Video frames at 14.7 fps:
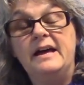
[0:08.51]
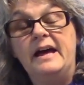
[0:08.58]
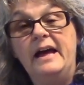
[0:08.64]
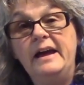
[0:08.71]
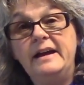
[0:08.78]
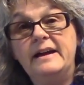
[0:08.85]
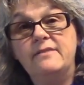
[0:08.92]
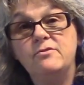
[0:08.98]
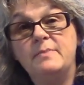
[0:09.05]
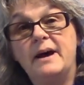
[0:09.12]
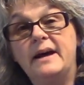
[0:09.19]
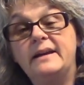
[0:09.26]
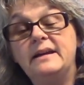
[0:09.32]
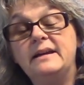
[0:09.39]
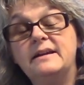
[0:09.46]
Hey
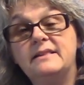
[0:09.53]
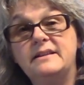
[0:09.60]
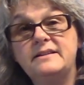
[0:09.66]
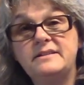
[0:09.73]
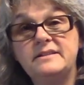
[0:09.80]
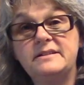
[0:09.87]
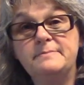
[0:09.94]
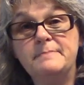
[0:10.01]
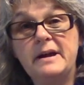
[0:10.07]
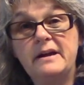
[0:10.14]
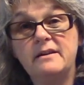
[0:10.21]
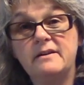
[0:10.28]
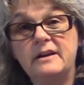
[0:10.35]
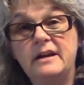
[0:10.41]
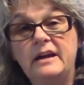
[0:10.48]
everybody, this is
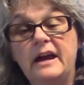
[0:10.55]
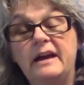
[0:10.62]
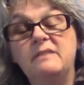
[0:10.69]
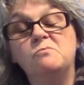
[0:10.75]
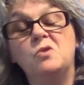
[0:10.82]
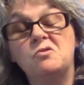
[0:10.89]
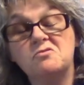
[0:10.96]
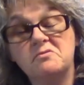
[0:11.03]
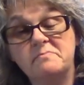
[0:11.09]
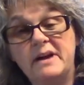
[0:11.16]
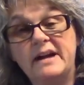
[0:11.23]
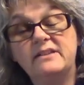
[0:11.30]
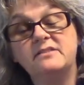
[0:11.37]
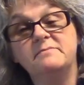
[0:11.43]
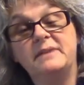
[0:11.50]
Mary and welcome
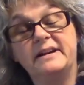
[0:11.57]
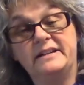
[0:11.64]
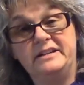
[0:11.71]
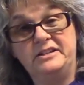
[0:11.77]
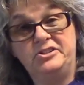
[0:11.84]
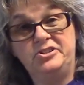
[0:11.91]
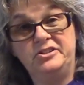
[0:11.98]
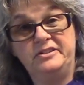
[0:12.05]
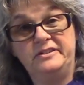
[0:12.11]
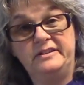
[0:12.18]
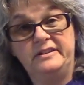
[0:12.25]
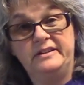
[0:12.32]
back to my kitchen.